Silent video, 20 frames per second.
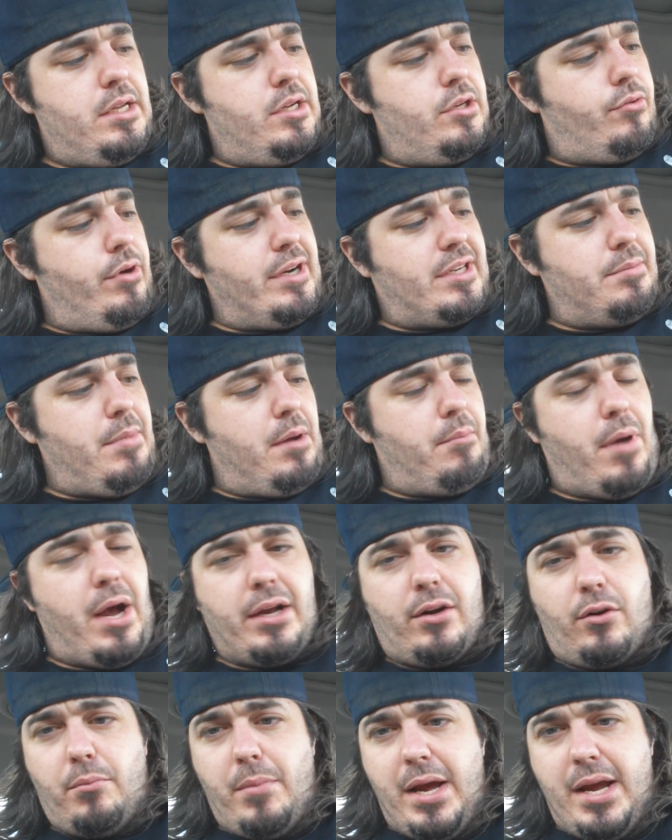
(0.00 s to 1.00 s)
directed by
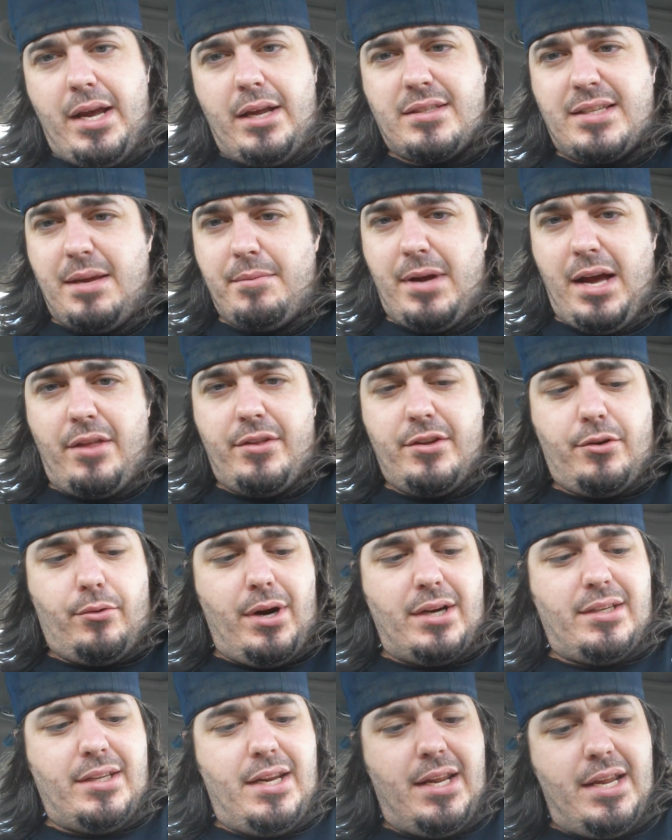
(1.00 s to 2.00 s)
Michael Mann, same guy that
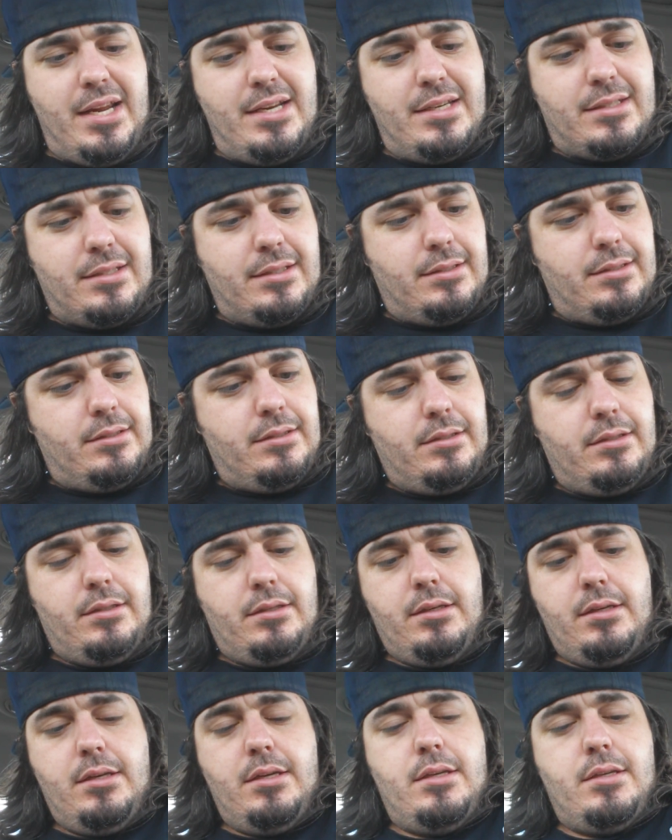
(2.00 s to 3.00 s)
directed Heat.
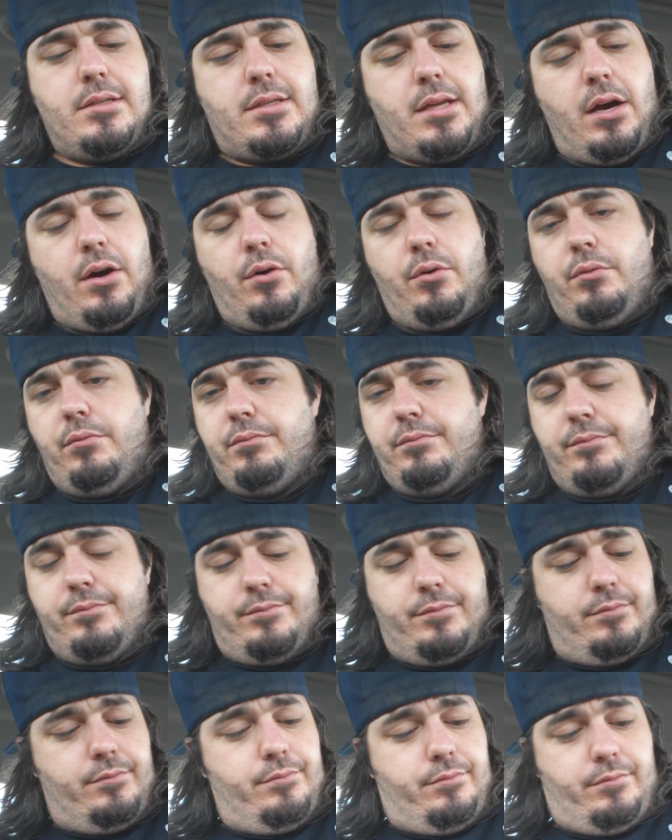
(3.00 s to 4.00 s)
So
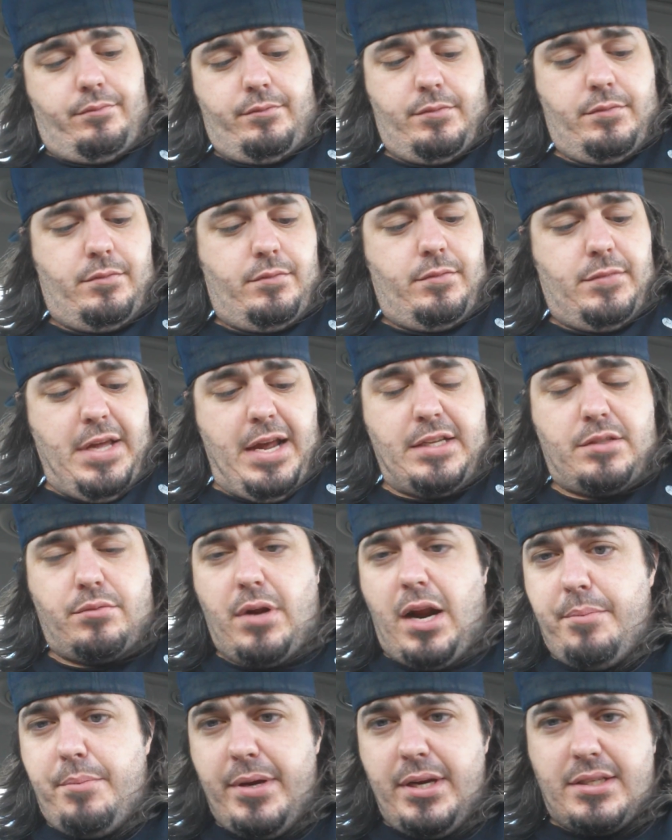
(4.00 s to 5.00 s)
that's
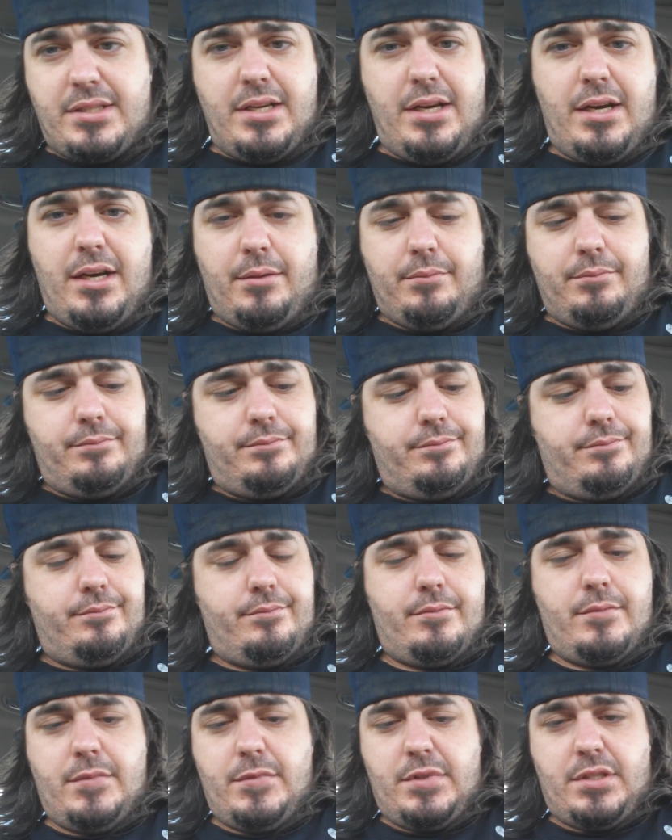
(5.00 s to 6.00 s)
picked up.
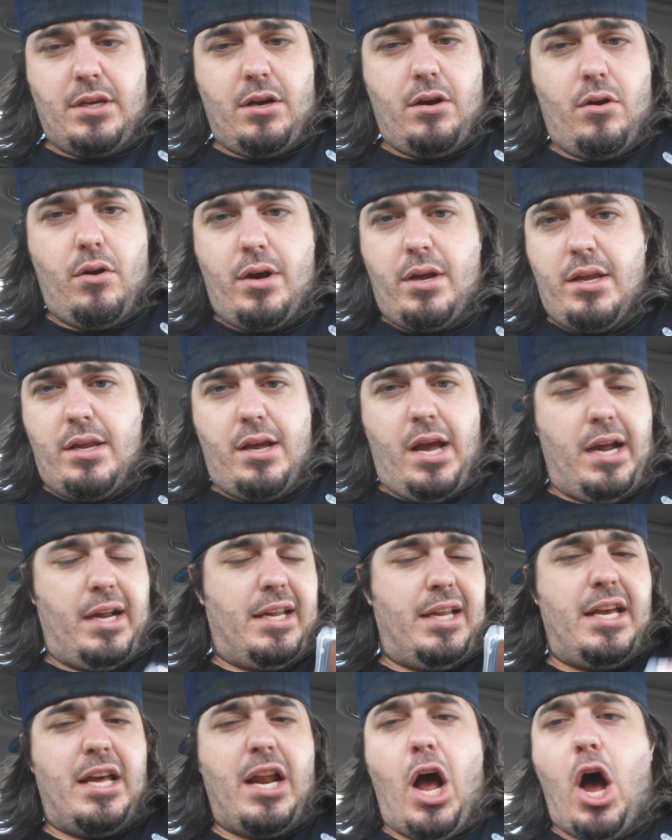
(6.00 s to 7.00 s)
So
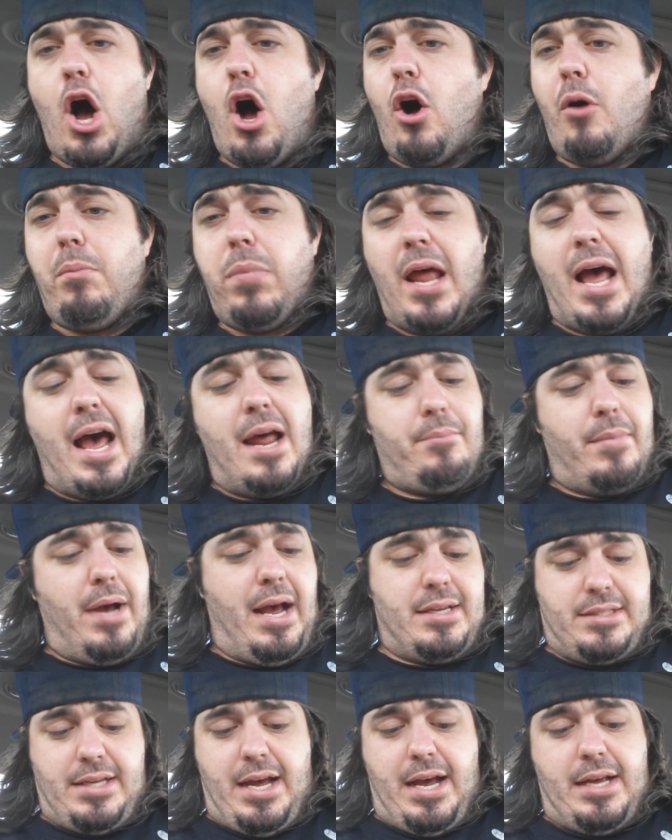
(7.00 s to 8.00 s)
again, all blind
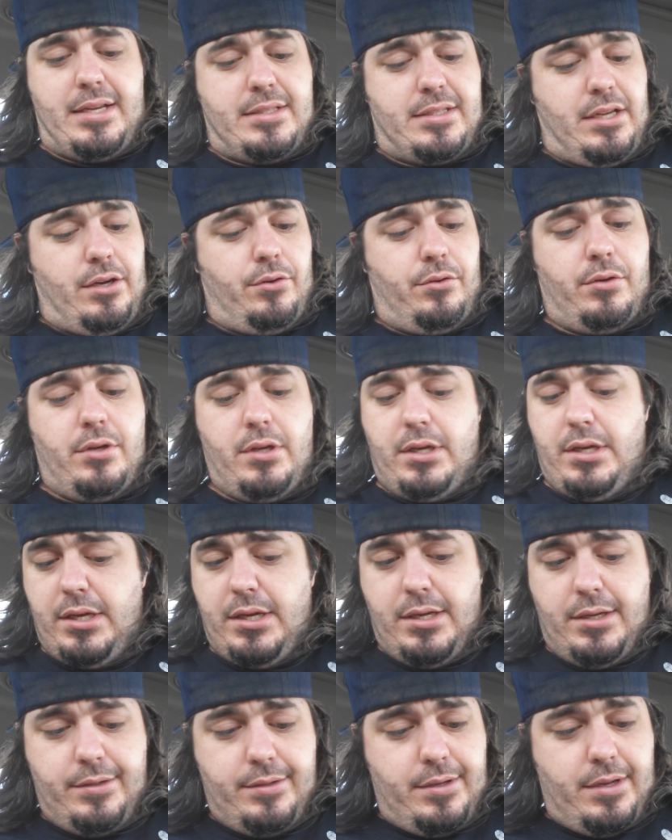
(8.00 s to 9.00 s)
buys, guys. So
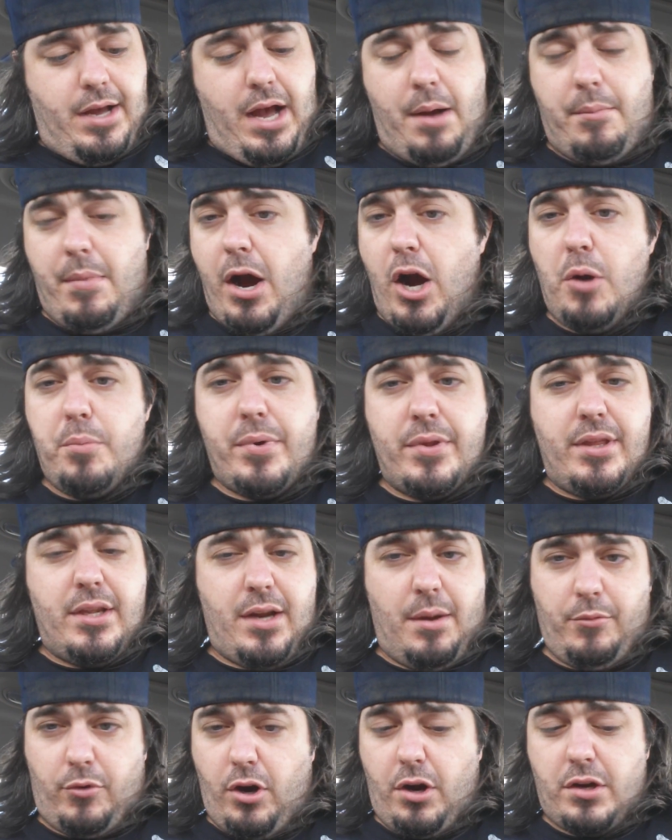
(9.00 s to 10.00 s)
I'm hoping that
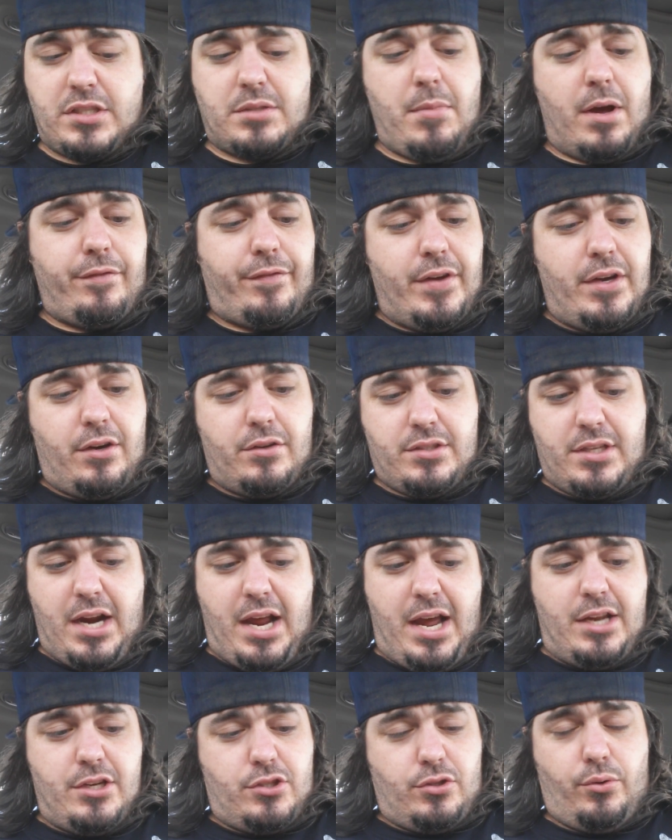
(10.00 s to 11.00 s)
I'm crossing my fingers that
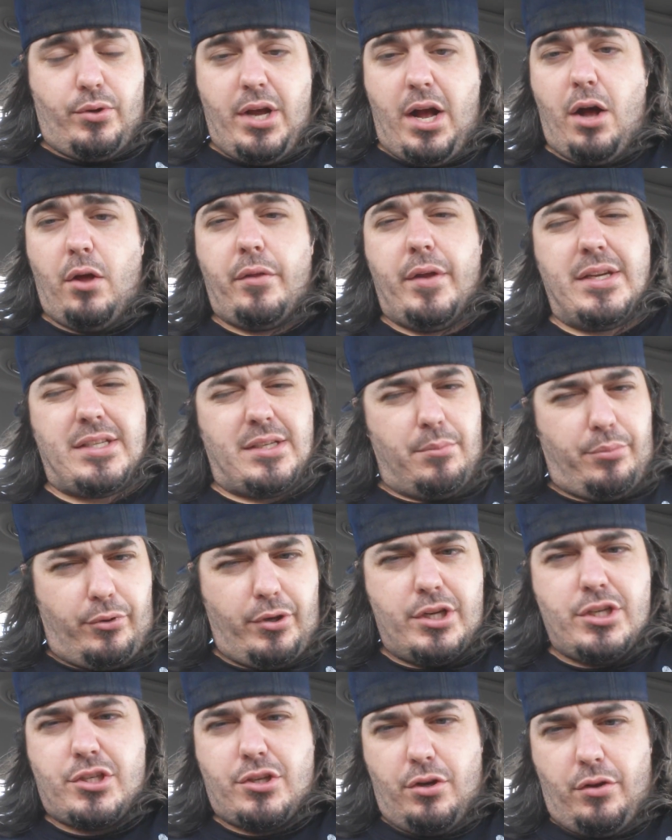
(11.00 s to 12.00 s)
I enjoy all these. I'm
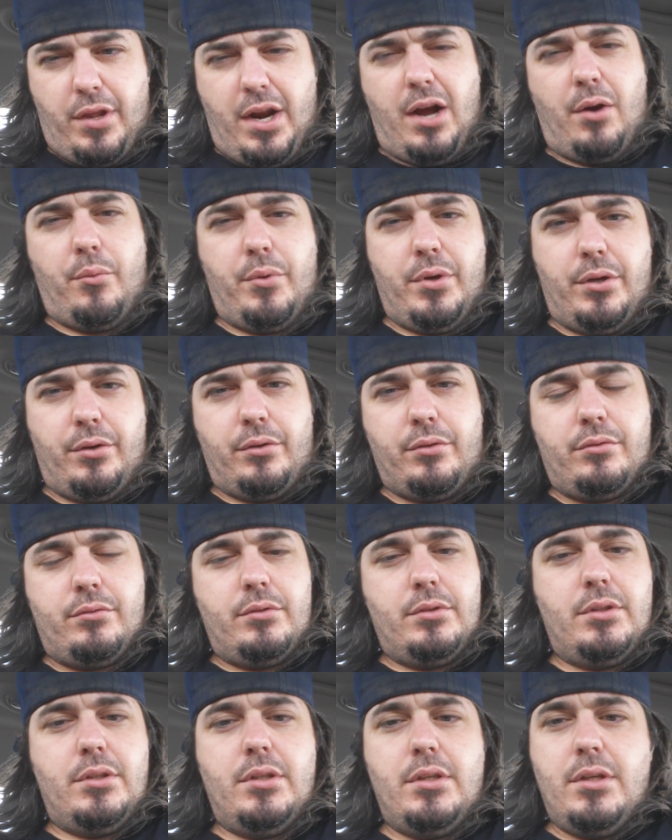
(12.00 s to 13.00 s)
pretty sure that I will.
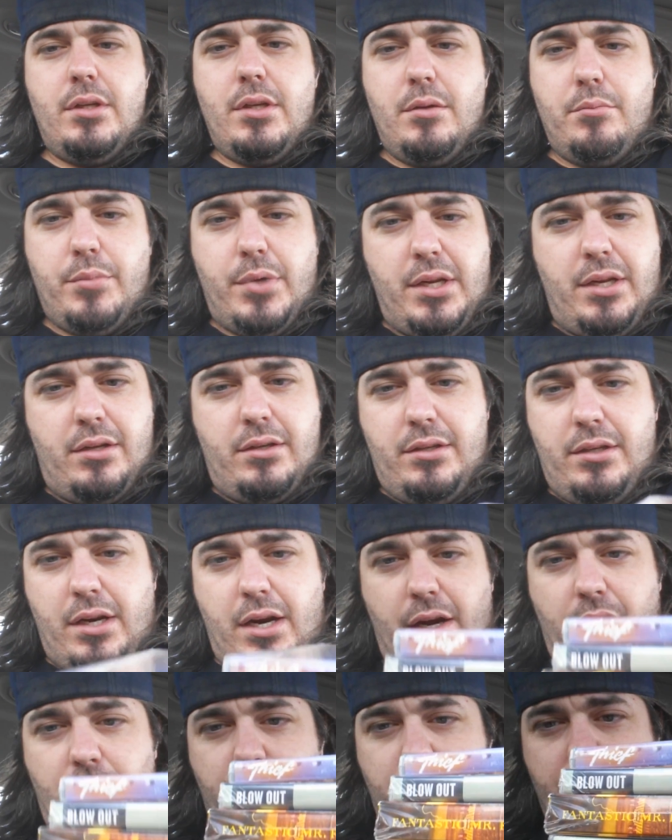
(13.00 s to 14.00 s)
But you
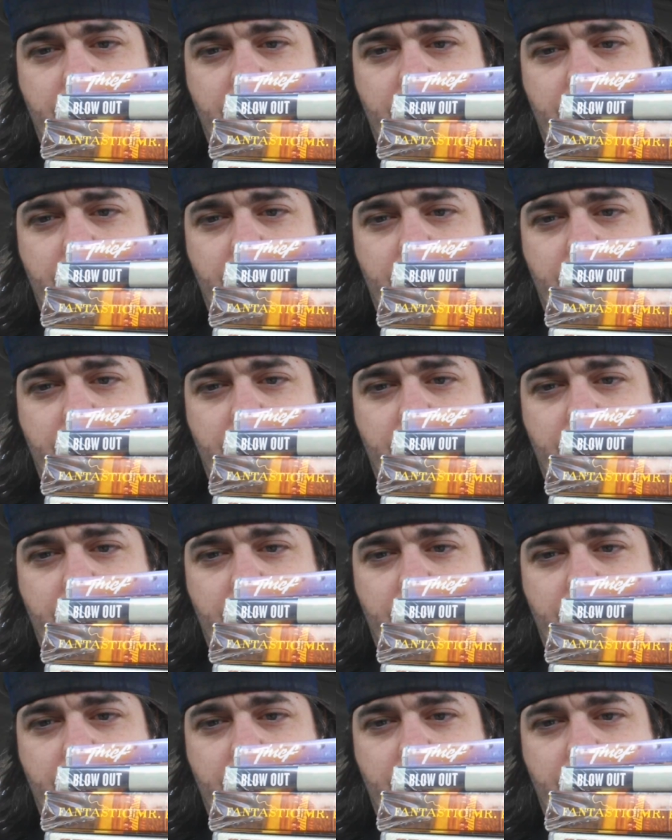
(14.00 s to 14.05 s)
know,